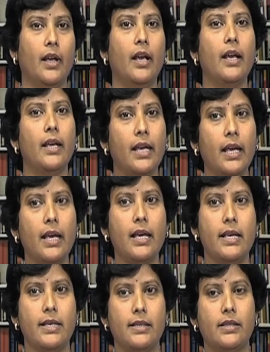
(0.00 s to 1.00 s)
He
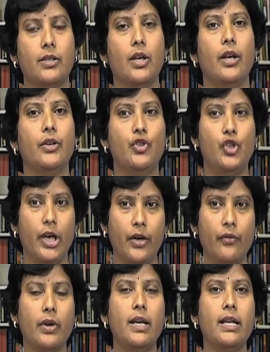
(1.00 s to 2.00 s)
is
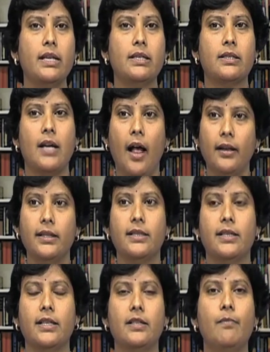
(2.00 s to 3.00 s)
generally
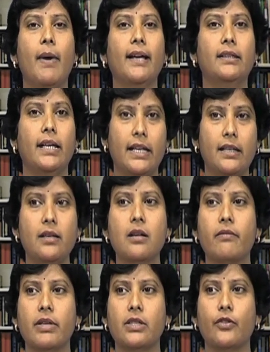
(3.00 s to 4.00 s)
starleted by the
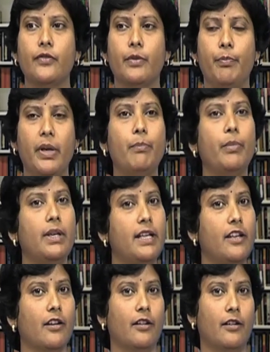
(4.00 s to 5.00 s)
ignorance of the people
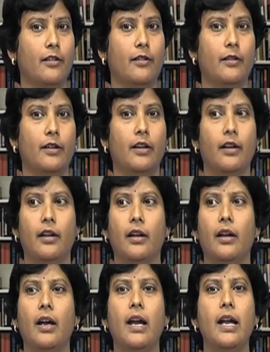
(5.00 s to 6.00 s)
here.
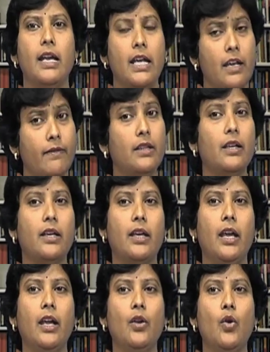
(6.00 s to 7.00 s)
Even the
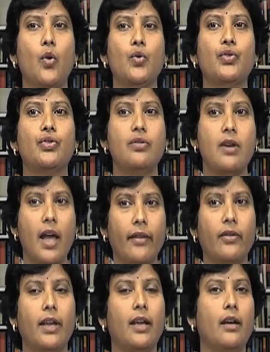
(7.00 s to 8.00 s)
king knows
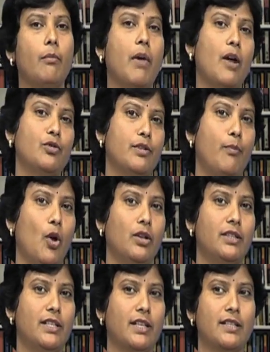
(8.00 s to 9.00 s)
nothing about
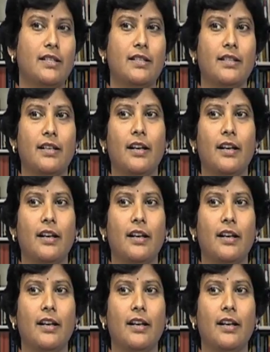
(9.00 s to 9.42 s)
politics.